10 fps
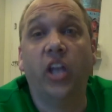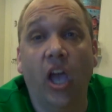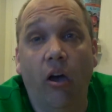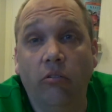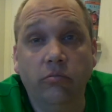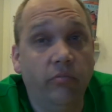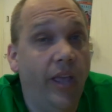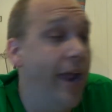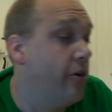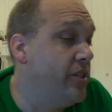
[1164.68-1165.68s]
go.
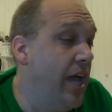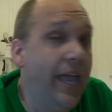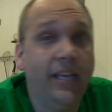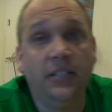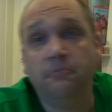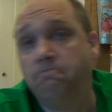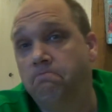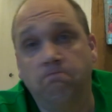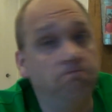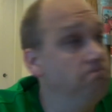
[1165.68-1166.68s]
Airtight,
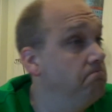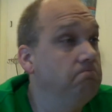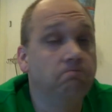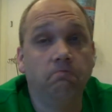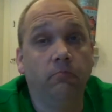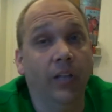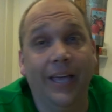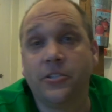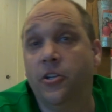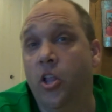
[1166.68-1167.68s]

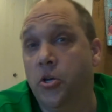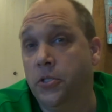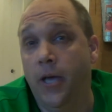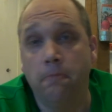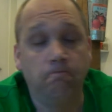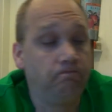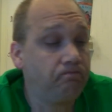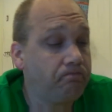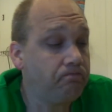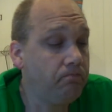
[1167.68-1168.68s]
lasts a long time.
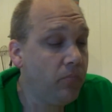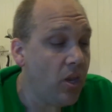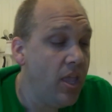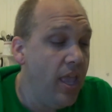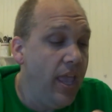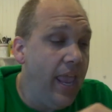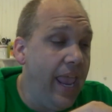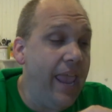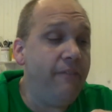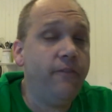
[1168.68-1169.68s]

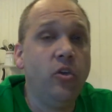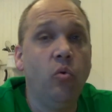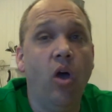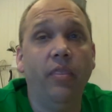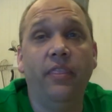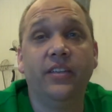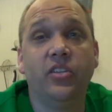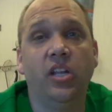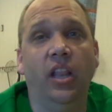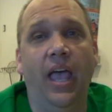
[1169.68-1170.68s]
If you want
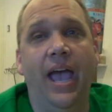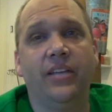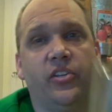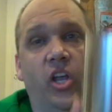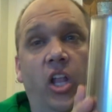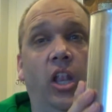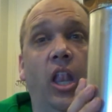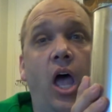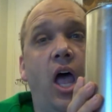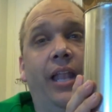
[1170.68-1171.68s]
this to last a
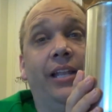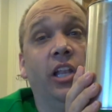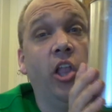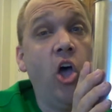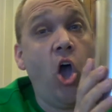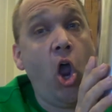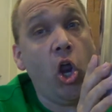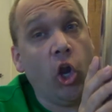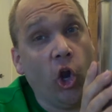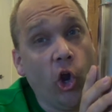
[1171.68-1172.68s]
lot
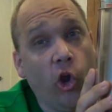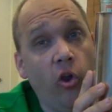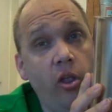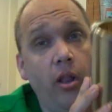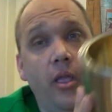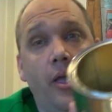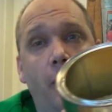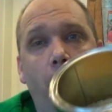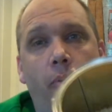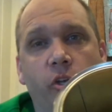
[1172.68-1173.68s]
longer,
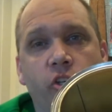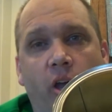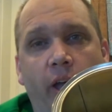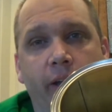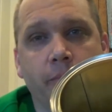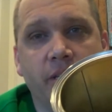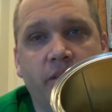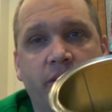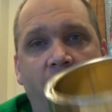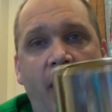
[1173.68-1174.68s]
put your item
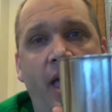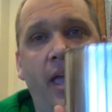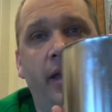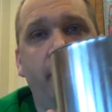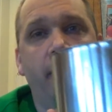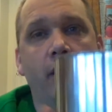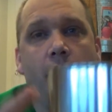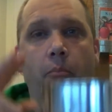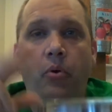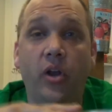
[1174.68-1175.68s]
inside,
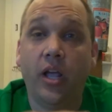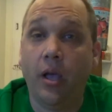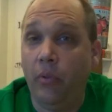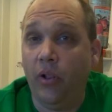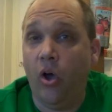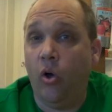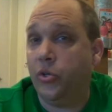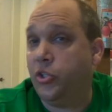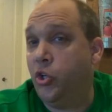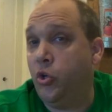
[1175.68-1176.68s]
put a couple
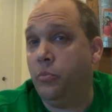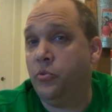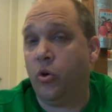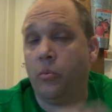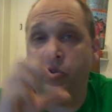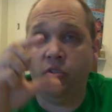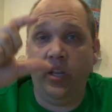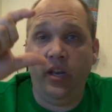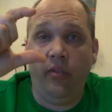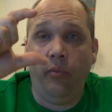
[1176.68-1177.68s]
O2 absorbers
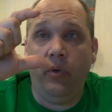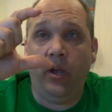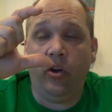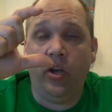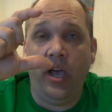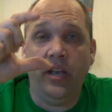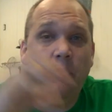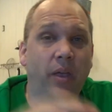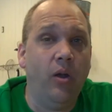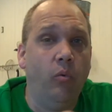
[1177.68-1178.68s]
in of the bigger kind,
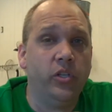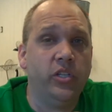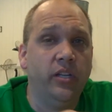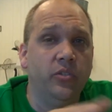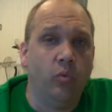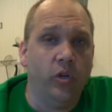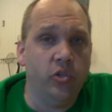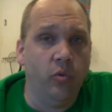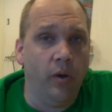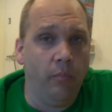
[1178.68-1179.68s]
depending on what you
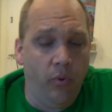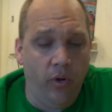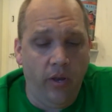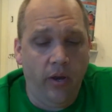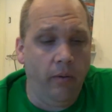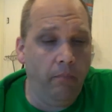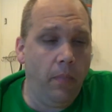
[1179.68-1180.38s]
want to put in there.